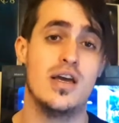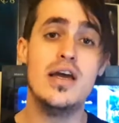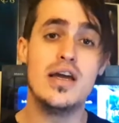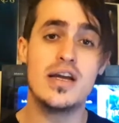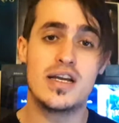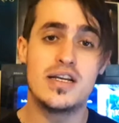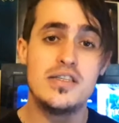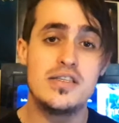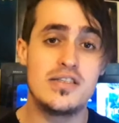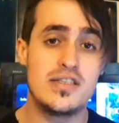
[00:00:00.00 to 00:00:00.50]

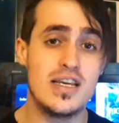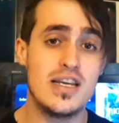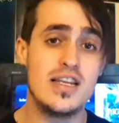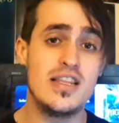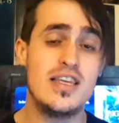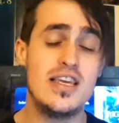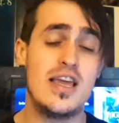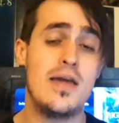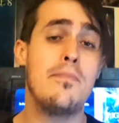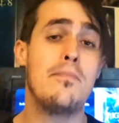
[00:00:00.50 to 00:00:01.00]
Consider
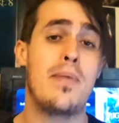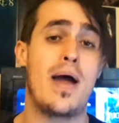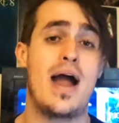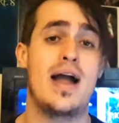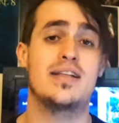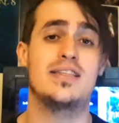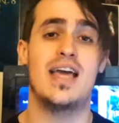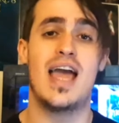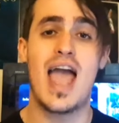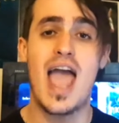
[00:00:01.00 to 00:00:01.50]
the impact
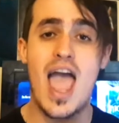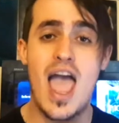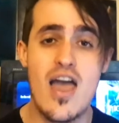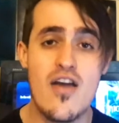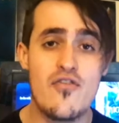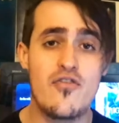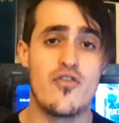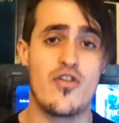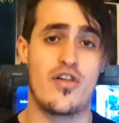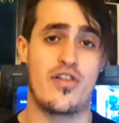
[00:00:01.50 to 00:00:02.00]

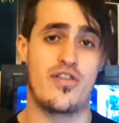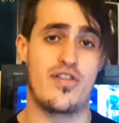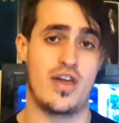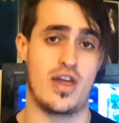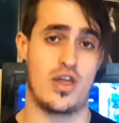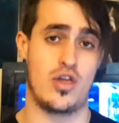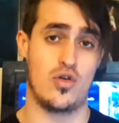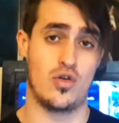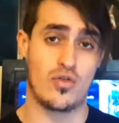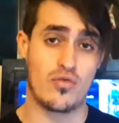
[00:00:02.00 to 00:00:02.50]

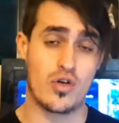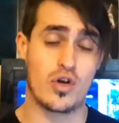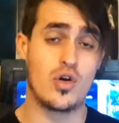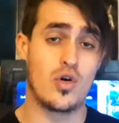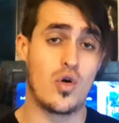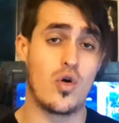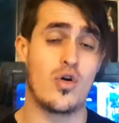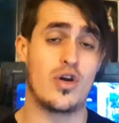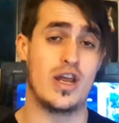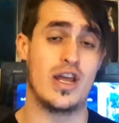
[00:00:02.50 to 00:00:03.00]
everything you're
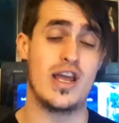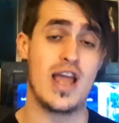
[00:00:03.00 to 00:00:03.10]
recording